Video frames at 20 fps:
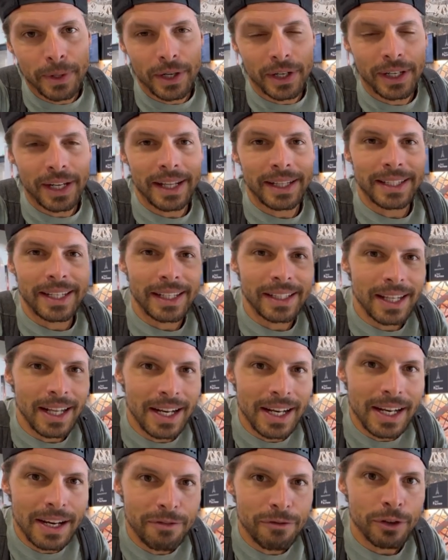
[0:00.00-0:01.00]
card that get
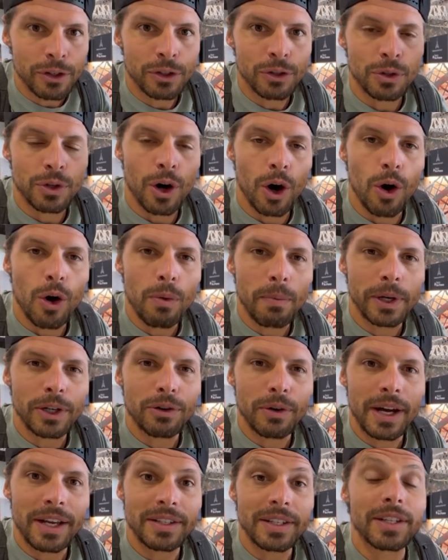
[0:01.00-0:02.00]
delivered to your home
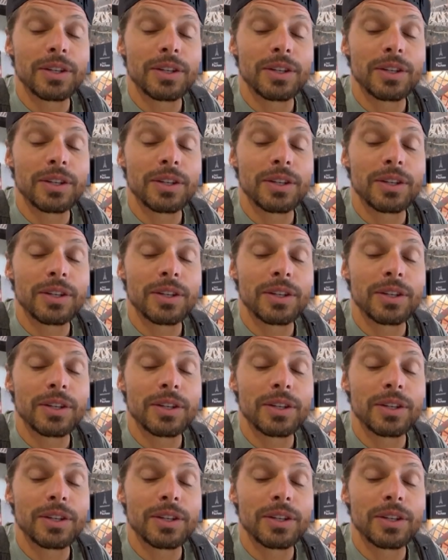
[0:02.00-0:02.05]
address.